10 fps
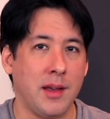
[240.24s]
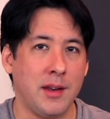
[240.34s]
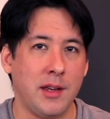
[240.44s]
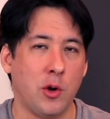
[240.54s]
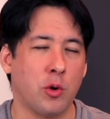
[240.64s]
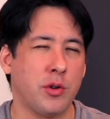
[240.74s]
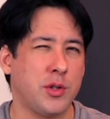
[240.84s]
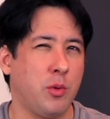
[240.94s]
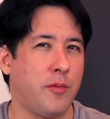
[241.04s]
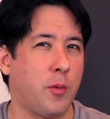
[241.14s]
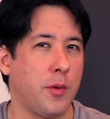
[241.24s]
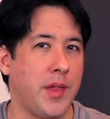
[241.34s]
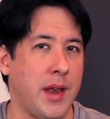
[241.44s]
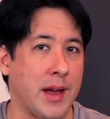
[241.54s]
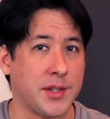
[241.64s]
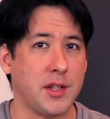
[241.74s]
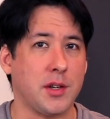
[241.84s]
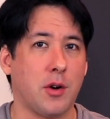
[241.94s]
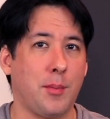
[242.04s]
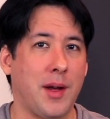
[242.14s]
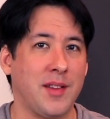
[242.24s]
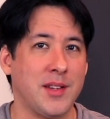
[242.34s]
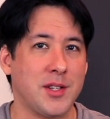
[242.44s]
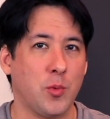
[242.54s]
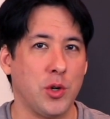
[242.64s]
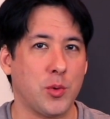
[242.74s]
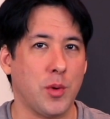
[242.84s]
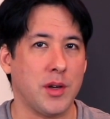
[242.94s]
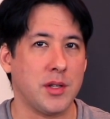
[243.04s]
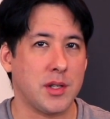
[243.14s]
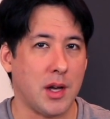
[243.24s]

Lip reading: it in order to afford the next guitar on my list, which was